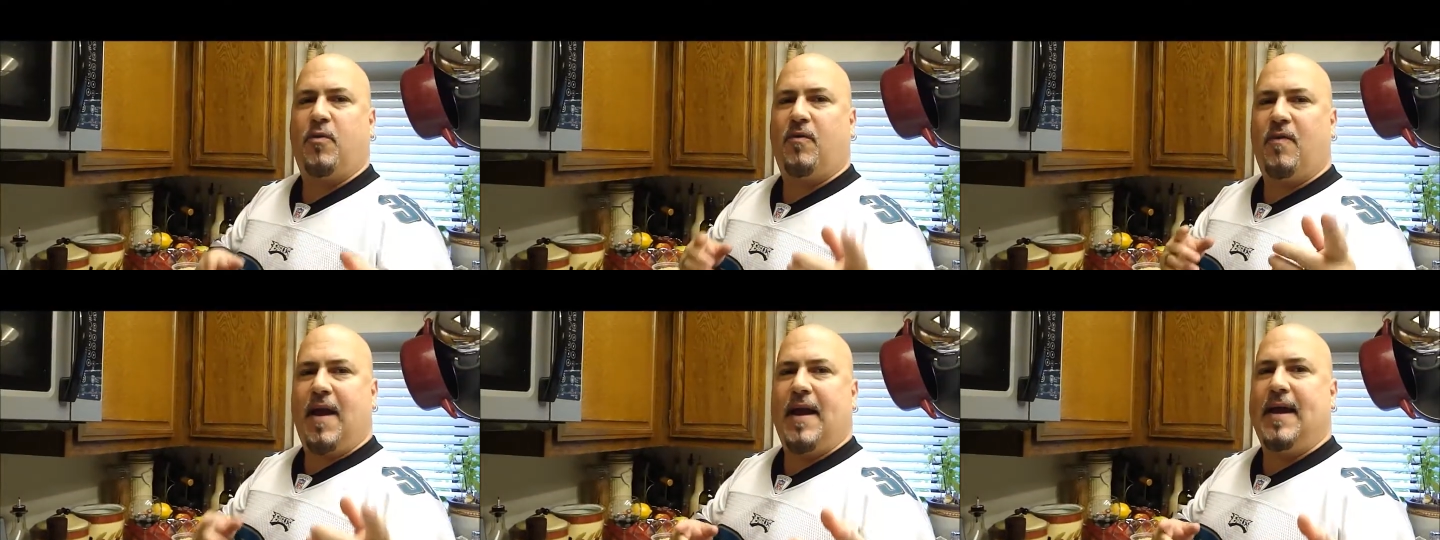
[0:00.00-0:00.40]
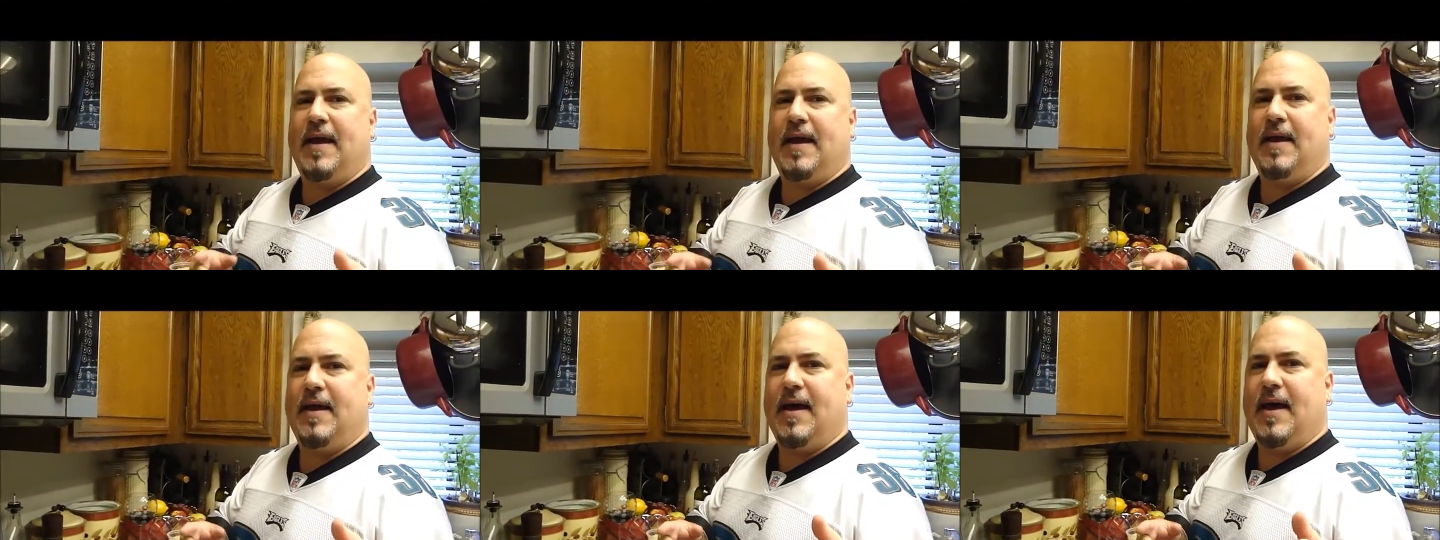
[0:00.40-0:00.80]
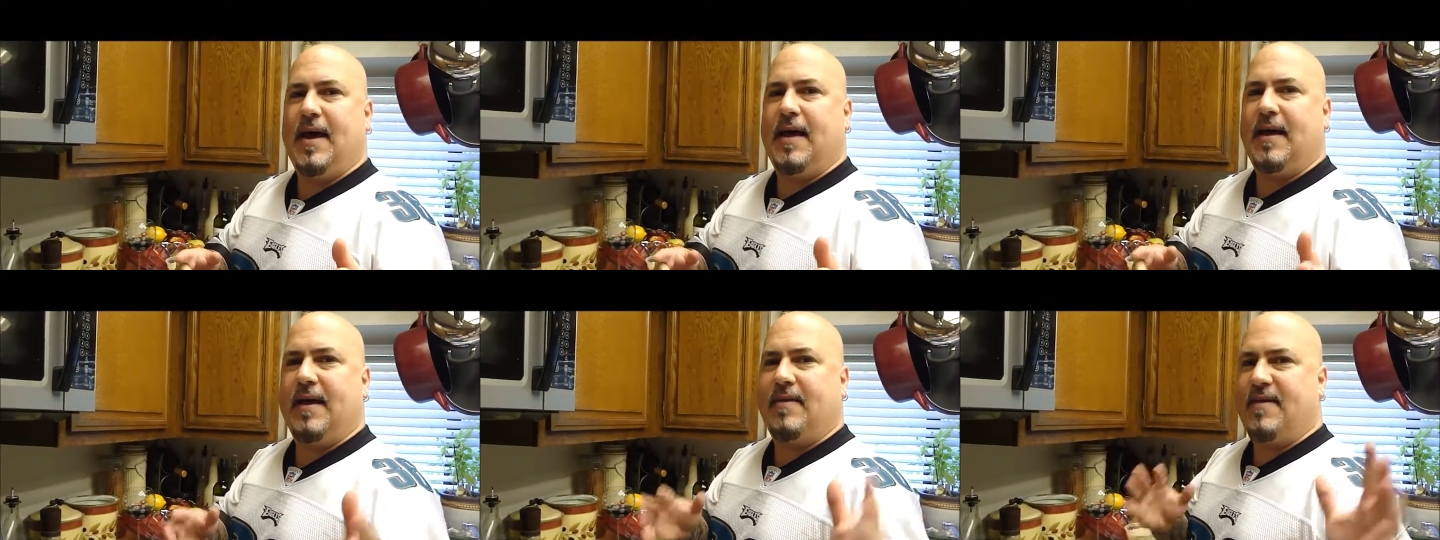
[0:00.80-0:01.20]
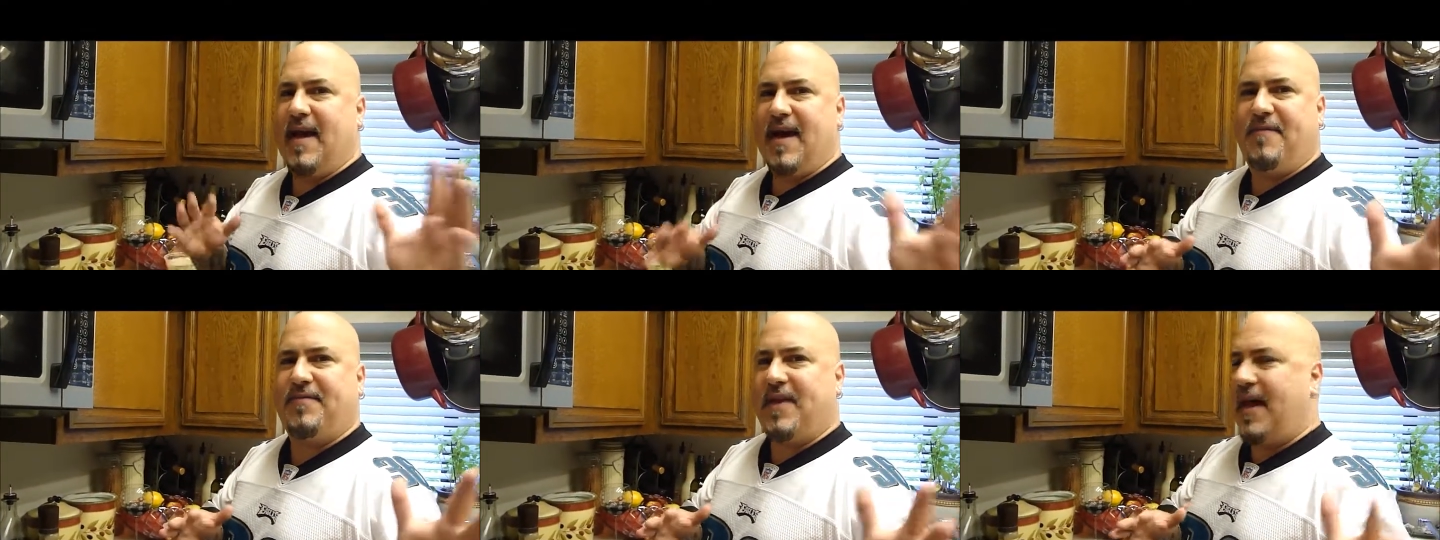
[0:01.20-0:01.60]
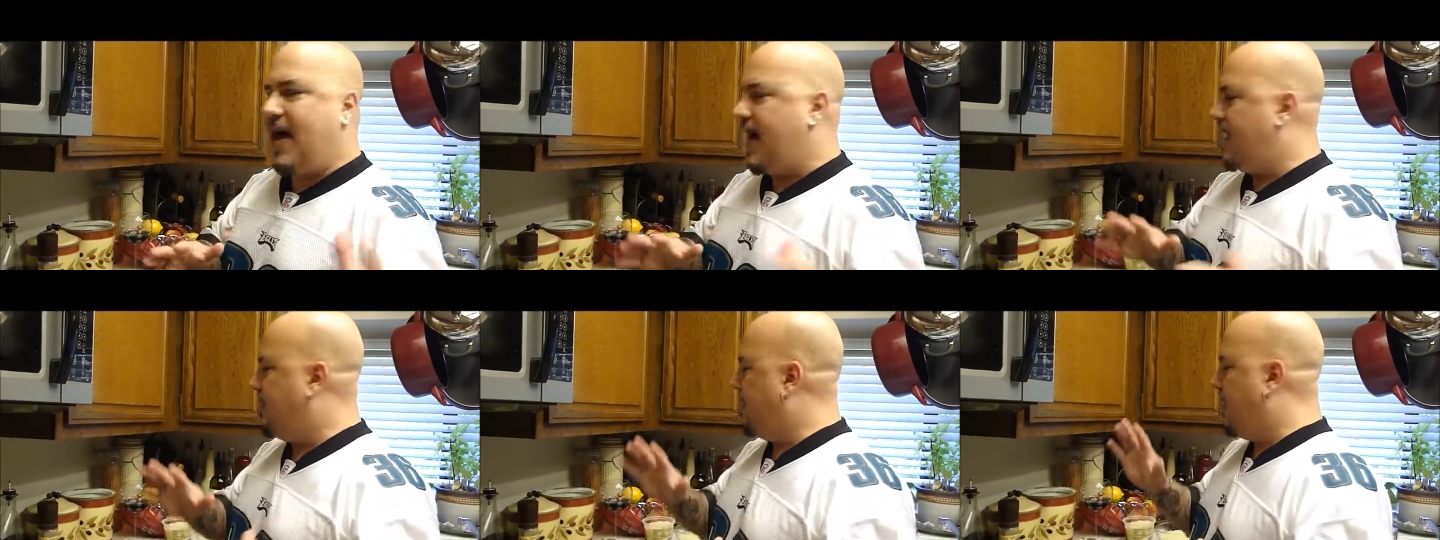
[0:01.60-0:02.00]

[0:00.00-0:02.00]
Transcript: we're ready. It's halftime.